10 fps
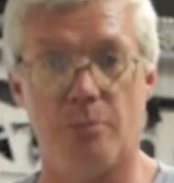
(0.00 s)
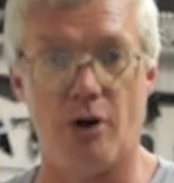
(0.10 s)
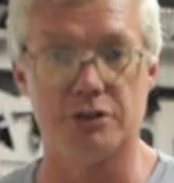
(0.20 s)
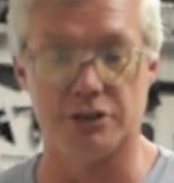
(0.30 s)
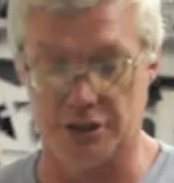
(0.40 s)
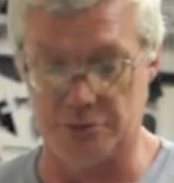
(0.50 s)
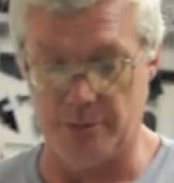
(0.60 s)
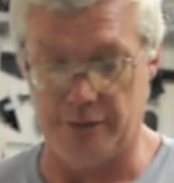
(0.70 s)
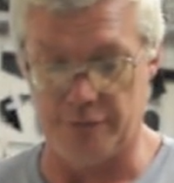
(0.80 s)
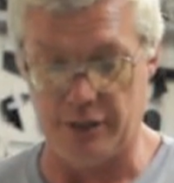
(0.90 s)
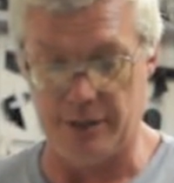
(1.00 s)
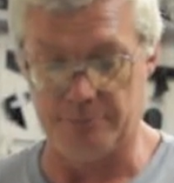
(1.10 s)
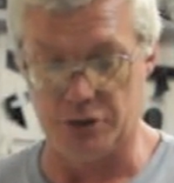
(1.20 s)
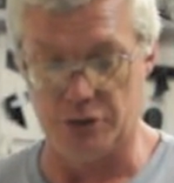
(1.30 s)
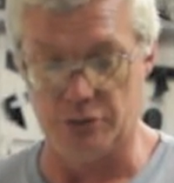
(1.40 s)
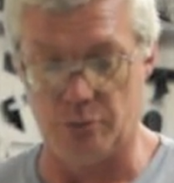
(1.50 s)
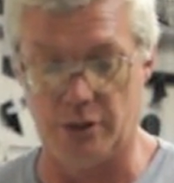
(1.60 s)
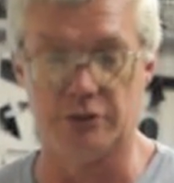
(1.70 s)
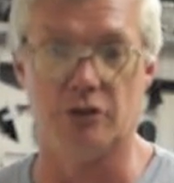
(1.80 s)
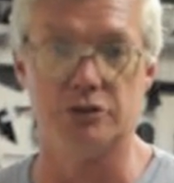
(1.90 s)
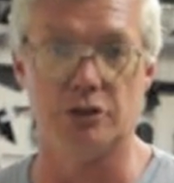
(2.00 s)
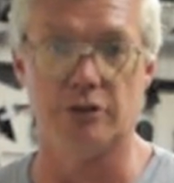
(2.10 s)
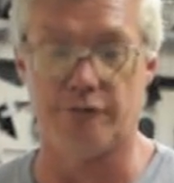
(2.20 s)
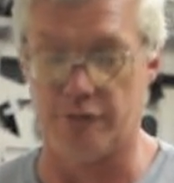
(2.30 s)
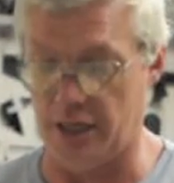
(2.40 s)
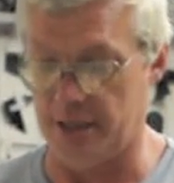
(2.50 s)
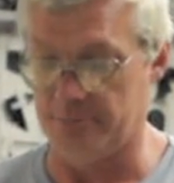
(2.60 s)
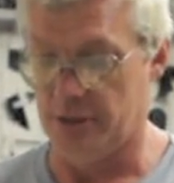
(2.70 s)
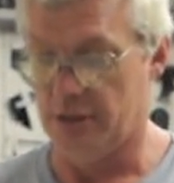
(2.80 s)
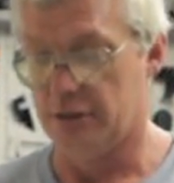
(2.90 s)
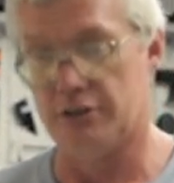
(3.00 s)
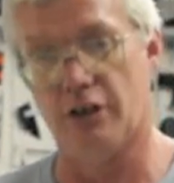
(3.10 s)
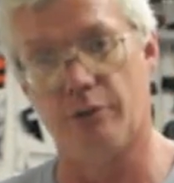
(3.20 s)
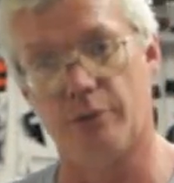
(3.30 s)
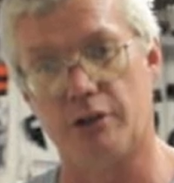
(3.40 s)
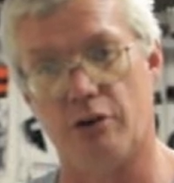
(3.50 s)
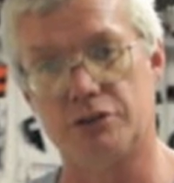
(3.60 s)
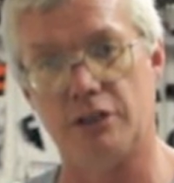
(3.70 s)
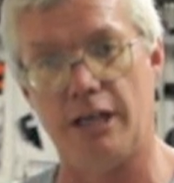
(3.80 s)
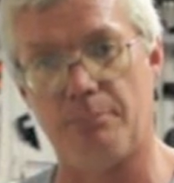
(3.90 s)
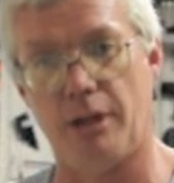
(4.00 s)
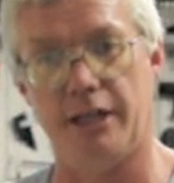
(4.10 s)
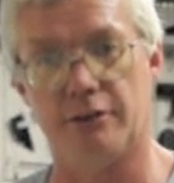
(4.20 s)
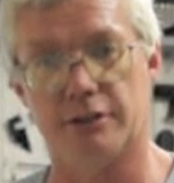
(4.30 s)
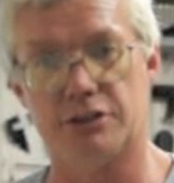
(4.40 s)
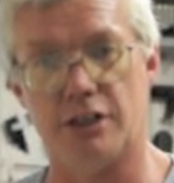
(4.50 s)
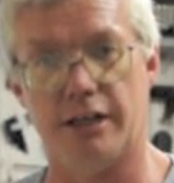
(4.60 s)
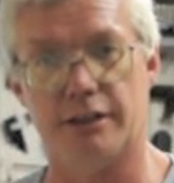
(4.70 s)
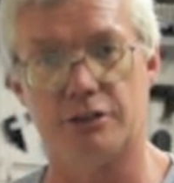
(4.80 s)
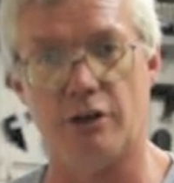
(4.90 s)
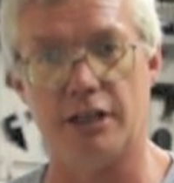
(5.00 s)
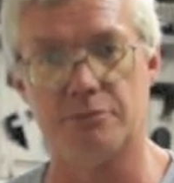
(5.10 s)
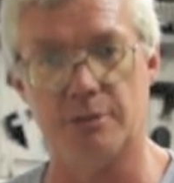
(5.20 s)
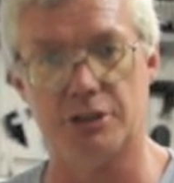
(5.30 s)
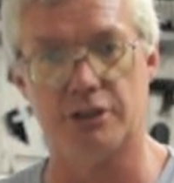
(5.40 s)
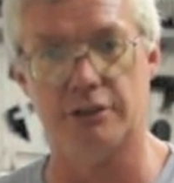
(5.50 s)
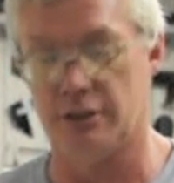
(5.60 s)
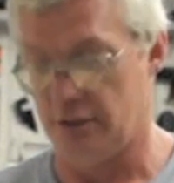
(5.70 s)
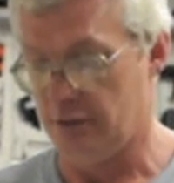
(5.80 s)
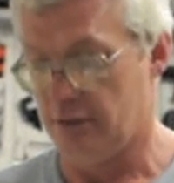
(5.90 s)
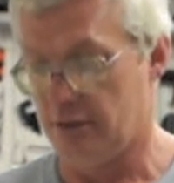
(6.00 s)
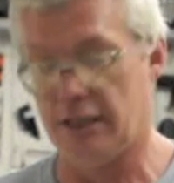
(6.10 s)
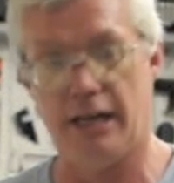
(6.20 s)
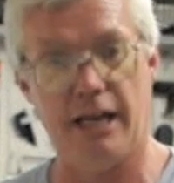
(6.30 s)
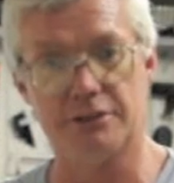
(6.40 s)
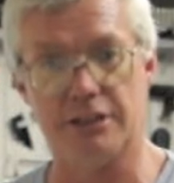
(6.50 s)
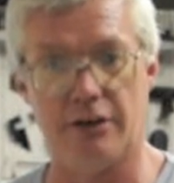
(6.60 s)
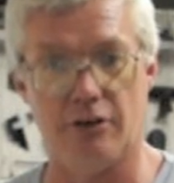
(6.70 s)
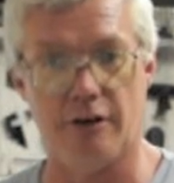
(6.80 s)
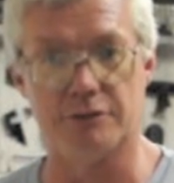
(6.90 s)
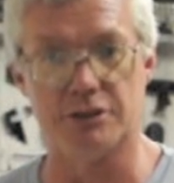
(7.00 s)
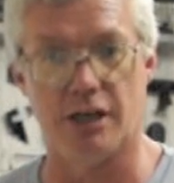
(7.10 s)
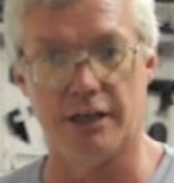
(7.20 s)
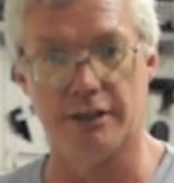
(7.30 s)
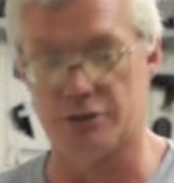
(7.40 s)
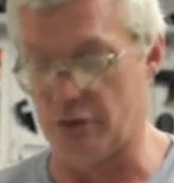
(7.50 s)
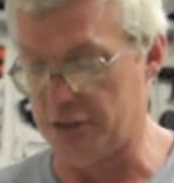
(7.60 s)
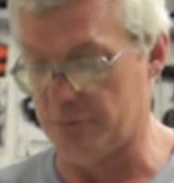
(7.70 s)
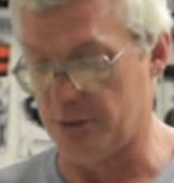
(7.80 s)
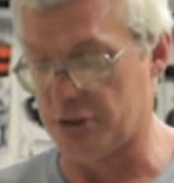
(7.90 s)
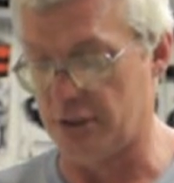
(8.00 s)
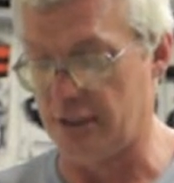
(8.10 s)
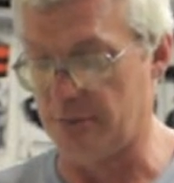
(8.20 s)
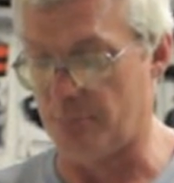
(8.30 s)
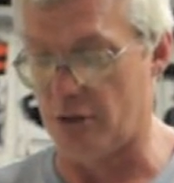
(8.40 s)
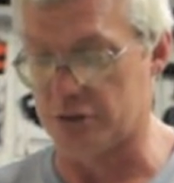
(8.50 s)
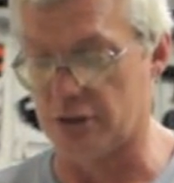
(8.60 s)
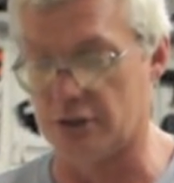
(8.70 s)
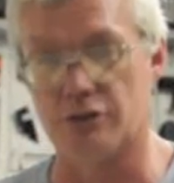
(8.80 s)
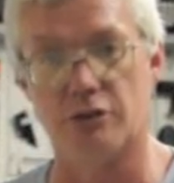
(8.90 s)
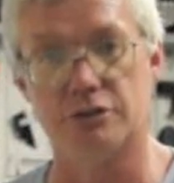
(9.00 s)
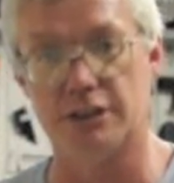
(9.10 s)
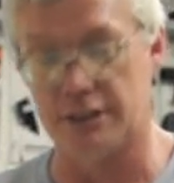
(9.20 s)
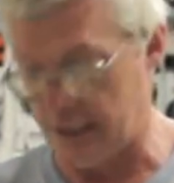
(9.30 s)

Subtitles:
ball studs made for them too. One goes on the frame, the other one goes on that plate on the side of the transmission that hangs down off the side of the transmission, and the ball stud goes into